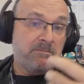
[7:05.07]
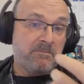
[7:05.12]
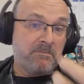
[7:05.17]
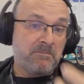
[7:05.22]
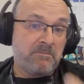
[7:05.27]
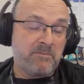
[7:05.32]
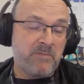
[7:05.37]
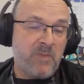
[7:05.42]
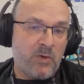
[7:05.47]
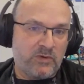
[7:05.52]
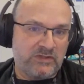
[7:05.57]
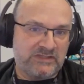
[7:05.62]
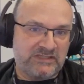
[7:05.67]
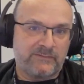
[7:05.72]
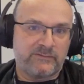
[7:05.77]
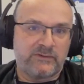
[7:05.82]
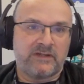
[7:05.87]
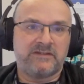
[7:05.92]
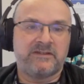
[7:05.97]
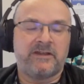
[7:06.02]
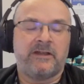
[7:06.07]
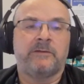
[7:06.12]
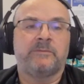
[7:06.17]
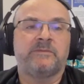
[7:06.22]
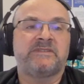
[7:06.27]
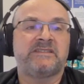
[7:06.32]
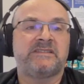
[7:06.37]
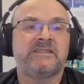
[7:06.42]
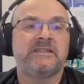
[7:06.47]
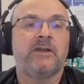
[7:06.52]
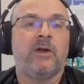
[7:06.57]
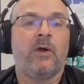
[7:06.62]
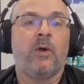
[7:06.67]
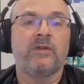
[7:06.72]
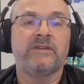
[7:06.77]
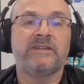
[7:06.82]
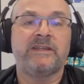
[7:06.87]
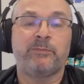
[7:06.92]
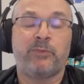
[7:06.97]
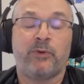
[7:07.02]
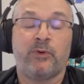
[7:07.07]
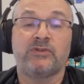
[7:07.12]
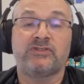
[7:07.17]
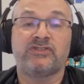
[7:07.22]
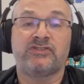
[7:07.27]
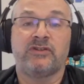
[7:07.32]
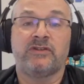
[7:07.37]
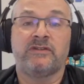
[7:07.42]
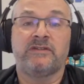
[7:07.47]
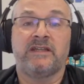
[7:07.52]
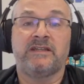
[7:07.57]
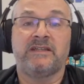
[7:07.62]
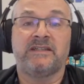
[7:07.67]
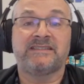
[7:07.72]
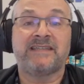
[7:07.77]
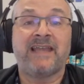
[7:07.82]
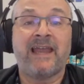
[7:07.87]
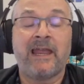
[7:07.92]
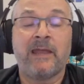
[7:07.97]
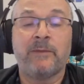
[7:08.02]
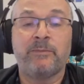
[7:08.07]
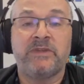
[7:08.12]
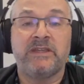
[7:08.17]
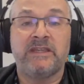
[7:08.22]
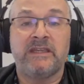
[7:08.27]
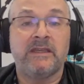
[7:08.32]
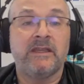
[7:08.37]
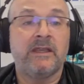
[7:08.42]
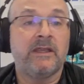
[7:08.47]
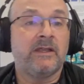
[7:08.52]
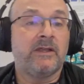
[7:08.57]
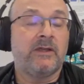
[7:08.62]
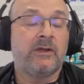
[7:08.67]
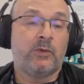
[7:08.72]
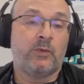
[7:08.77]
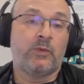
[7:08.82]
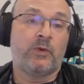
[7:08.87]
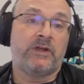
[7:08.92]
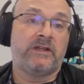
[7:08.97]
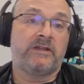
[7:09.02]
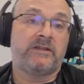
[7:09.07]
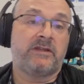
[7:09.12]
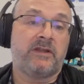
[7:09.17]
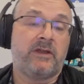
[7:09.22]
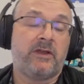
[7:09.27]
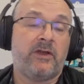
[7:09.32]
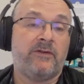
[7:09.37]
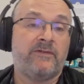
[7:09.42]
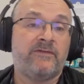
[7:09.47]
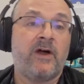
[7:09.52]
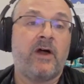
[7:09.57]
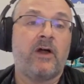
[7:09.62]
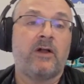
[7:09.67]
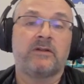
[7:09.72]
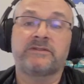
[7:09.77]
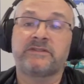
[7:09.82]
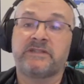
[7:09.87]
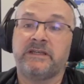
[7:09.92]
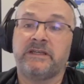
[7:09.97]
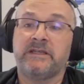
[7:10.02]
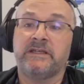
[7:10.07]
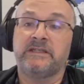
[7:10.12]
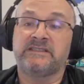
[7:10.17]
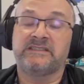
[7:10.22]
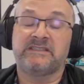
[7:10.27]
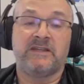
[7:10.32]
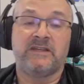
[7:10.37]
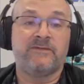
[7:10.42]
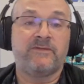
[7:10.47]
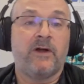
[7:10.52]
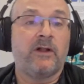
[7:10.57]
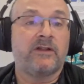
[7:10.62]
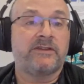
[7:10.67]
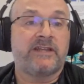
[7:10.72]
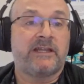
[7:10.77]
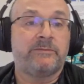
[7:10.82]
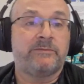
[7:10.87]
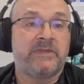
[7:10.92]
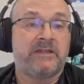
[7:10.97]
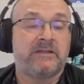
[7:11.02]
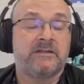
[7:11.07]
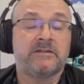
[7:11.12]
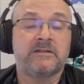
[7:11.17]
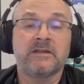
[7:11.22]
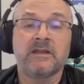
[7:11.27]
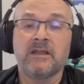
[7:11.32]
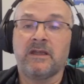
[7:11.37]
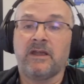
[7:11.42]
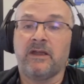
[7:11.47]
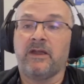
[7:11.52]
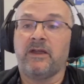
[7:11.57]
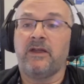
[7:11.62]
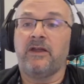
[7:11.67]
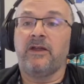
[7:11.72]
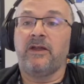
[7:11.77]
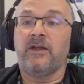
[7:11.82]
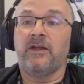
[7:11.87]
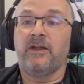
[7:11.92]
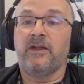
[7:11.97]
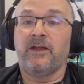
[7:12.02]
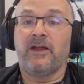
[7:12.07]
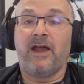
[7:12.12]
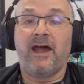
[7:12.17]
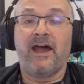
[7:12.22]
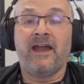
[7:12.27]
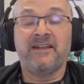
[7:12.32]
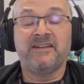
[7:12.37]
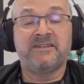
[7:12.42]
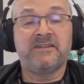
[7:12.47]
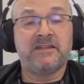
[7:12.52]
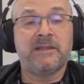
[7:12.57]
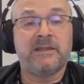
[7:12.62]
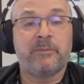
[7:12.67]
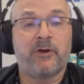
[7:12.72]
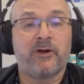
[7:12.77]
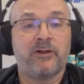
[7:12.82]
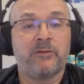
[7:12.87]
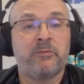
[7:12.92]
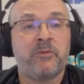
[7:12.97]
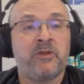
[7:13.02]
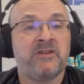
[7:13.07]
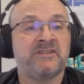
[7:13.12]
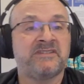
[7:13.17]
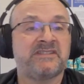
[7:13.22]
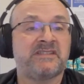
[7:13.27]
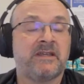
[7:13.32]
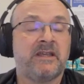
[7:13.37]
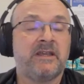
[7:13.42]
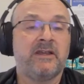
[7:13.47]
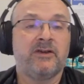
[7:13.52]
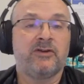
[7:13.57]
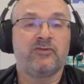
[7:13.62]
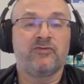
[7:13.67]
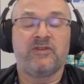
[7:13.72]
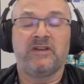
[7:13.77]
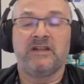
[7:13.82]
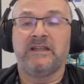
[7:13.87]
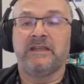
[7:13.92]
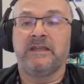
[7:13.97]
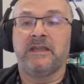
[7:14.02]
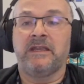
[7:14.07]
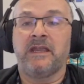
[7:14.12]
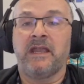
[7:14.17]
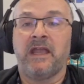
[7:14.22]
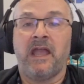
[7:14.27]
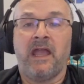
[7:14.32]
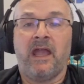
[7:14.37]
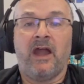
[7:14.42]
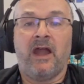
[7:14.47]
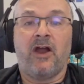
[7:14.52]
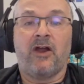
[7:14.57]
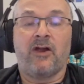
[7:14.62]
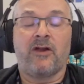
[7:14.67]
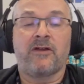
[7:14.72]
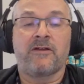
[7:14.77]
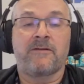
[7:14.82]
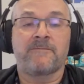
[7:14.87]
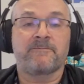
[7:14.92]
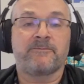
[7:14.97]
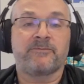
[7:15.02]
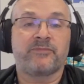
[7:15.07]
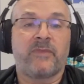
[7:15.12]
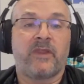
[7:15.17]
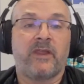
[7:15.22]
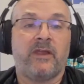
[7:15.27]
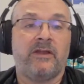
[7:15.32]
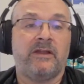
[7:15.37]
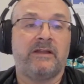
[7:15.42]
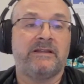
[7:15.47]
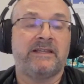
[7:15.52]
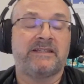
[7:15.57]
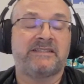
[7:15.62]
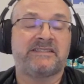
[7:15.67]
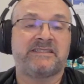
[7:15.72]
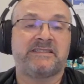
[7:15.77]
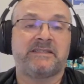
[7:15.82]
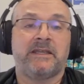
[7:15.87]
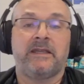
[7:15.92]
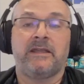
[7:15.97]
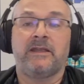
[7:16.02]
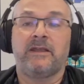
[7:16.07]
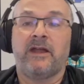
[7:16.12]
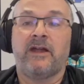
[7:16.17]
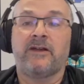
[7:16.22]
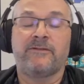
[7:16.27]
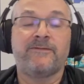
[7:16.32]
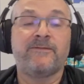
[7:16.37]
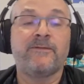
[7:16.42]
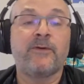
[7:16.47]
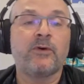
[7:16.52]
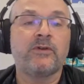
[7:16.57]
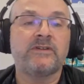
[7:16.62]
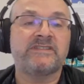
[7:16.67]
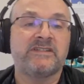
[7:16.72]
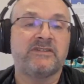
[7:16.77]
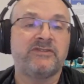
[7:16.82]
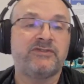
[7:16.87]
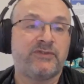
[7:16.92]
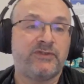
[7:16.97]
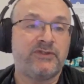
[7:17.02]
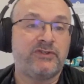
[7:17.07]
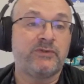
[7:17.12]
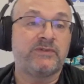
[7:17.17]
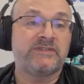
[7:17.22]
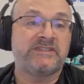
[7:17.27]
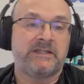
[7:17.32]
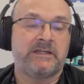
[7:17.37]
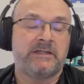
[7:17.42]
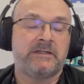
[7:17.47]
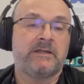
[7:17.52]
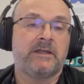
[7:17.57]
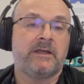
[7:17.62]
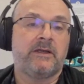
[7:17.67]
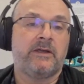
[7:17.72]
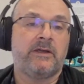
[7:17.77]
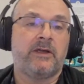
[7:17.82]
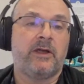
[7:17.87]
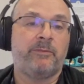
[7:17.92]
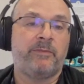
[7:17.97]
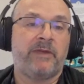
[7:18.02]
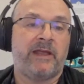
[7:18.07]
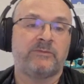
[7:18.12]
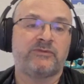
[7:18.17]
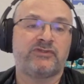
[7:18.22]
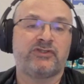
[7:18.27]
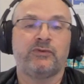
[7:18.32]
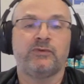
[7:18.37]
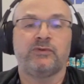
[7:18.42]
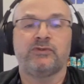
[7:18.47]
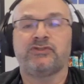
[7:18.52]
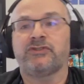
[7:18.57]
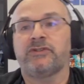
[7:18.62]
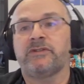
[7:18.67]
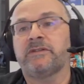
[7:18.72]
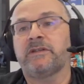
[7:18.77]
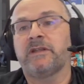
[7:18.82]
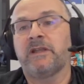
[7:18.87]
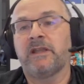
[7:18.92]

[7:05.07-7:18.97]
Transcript: most of the times, the only person that is happy with a vault is the vault admin. IT departments really are, let's say, are forced into using a PAM solution.